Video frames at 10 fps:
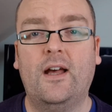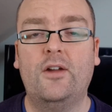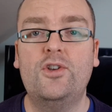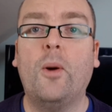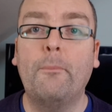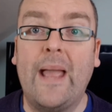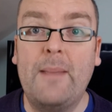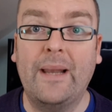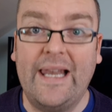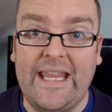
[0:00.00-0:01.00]
Not
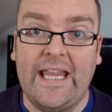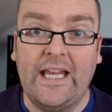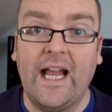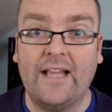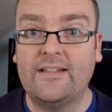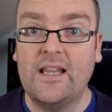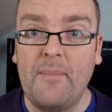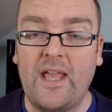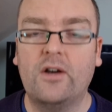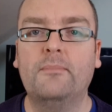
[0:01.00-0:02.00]
Maybelline, as in the
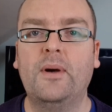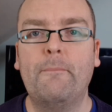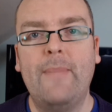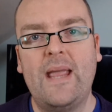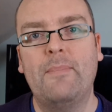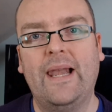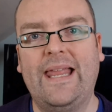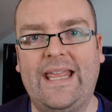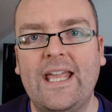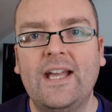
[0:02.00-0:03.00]
makeup, but
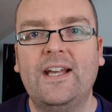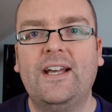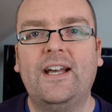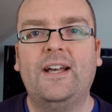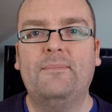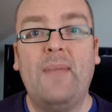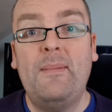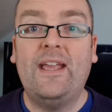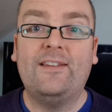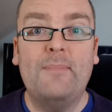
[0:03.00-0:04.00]
Maybelline.
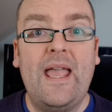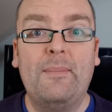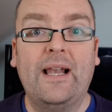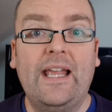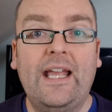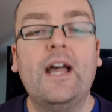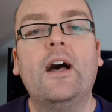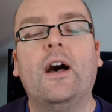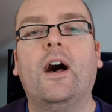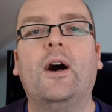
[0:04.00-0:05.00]
Maybe it's Maybelline.
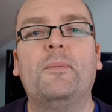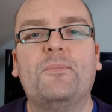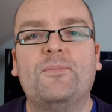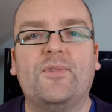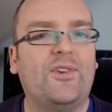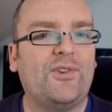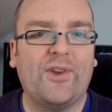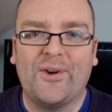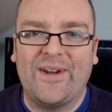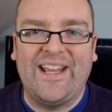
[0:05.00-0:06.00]

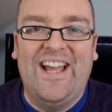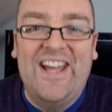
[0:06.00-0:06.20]
Sorry.